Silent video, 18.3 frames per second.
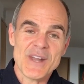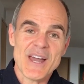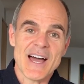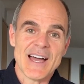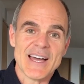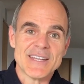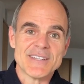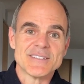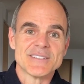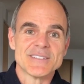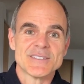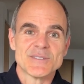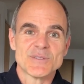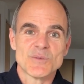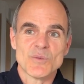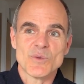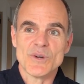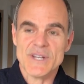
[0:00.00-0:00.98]
not.
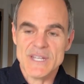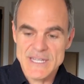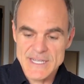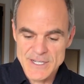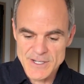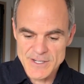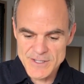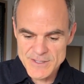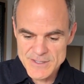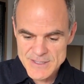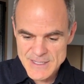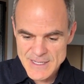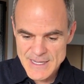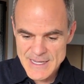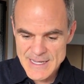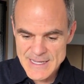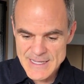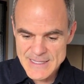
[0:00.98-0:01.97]
We're here.
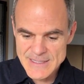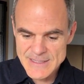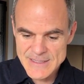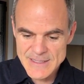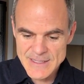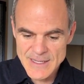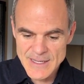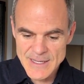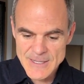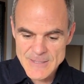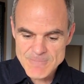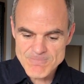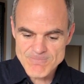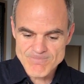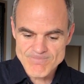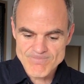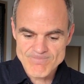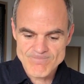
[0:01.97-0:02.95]
And
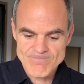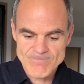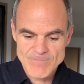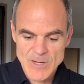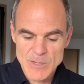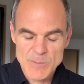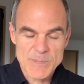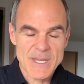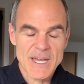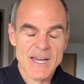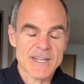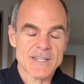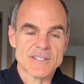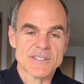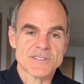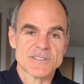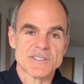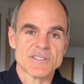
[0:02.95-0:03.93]
I'll be
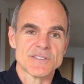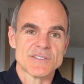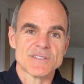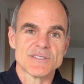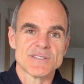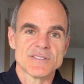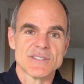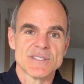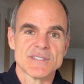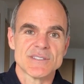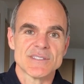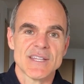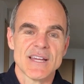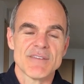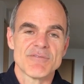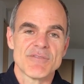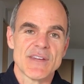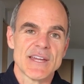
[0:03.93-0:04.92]
honest, it's
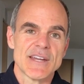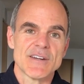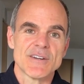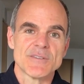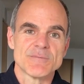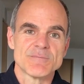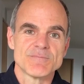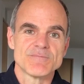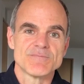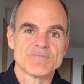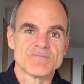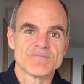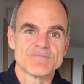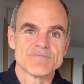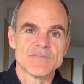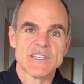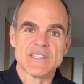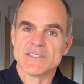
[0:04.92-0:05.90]
not fair.
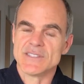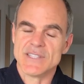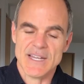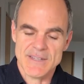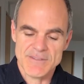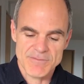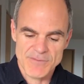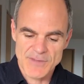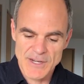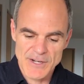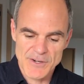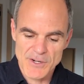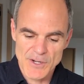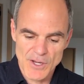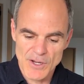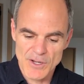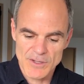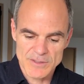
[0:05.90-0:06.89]
It's not fair
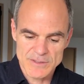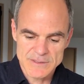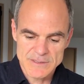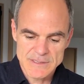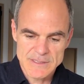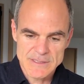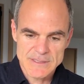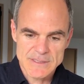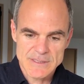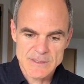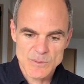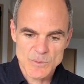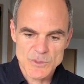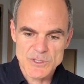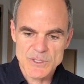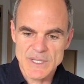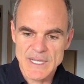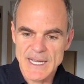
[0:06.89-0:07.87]
at all.
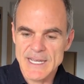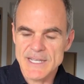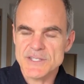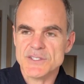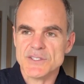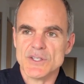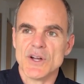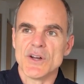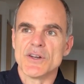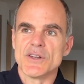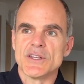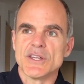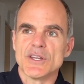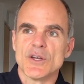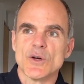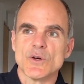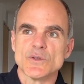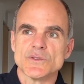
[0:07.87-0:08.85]
When you guys started
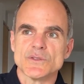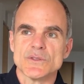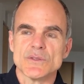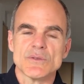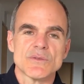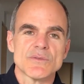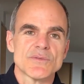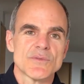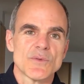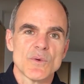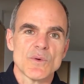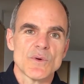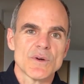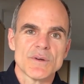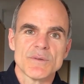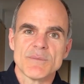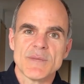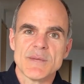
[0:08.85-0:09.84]
at Coastal
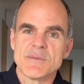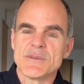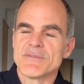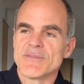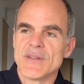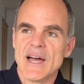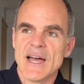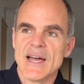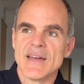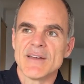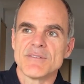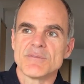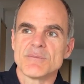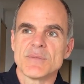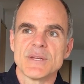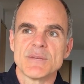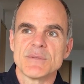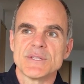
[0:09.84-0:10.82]
4, maybe
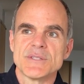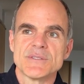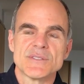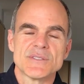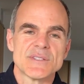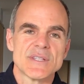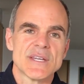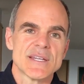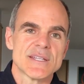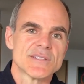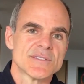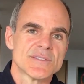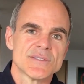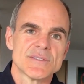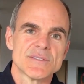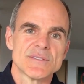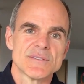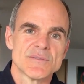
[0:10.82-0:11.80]
5, maybe
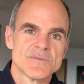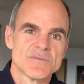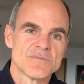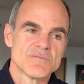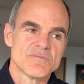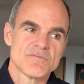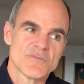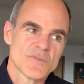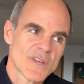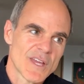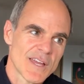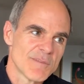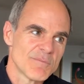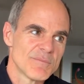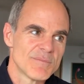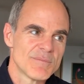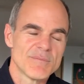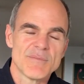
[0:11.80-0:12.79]
6,
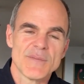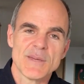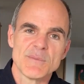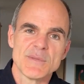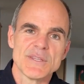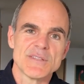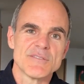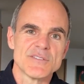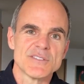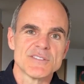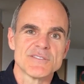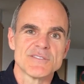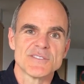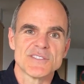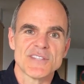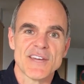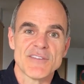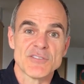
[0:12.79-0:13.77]
maybe even
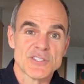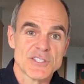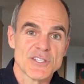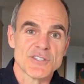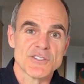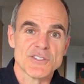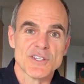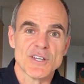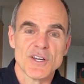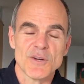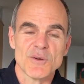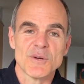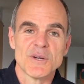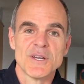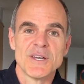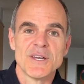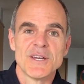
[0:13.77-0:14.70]
7 years ago,